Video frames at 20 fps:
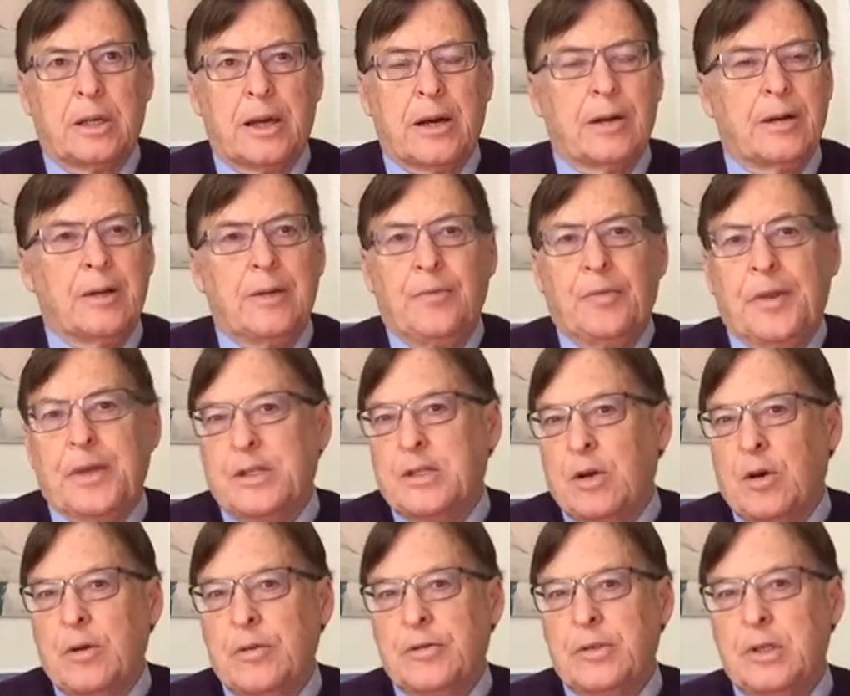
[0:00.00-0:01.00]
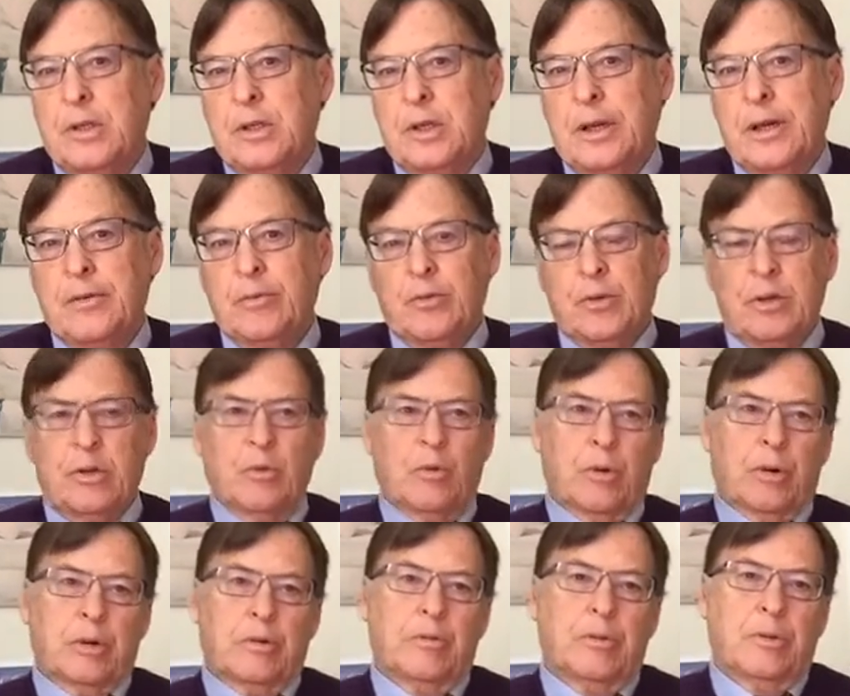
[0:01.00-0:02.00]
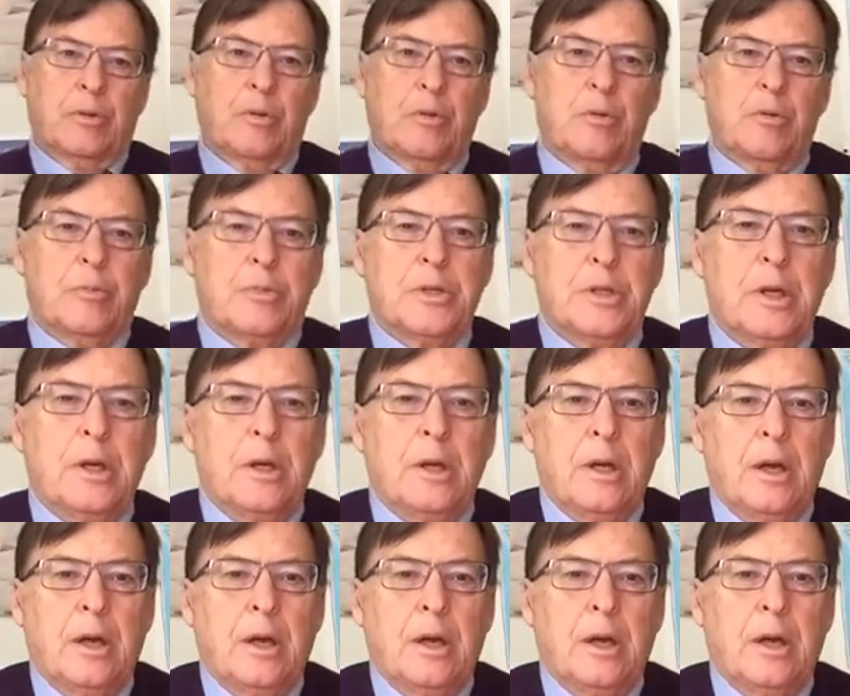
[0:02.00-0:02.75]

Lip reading: Now, that's often done when you work with groups